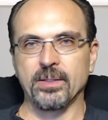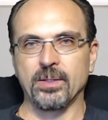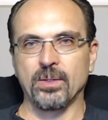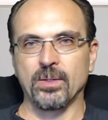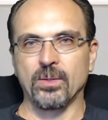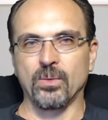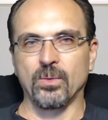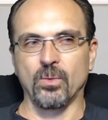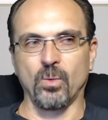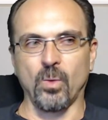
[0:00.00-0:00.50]

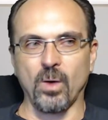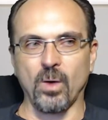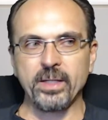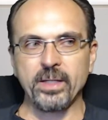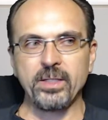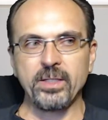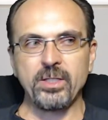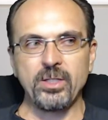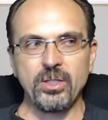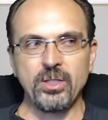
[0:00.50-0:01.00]

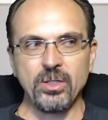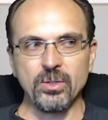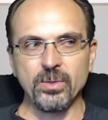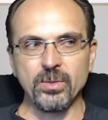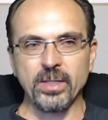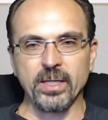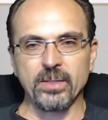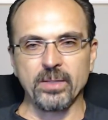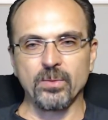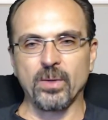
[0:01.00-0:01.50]

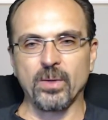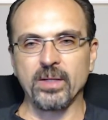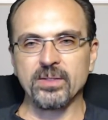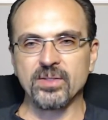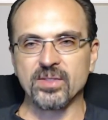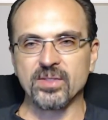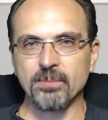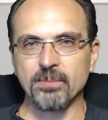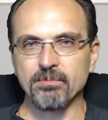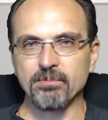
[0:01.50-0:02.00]
one
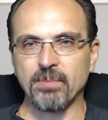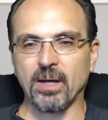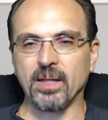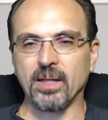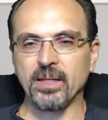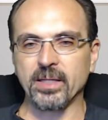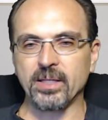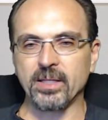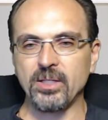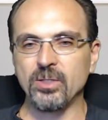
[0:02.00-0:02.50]

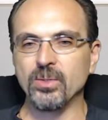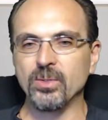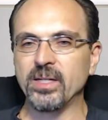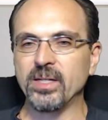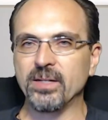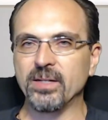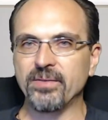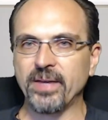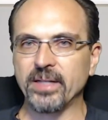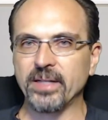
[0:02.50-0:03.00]
symbolic unit
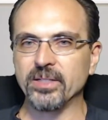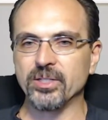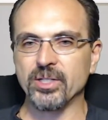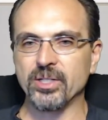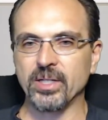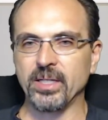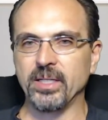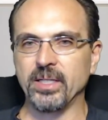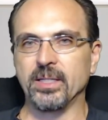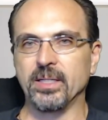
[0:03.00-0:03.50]
of
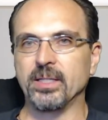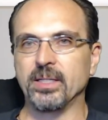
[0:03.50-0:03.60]
energy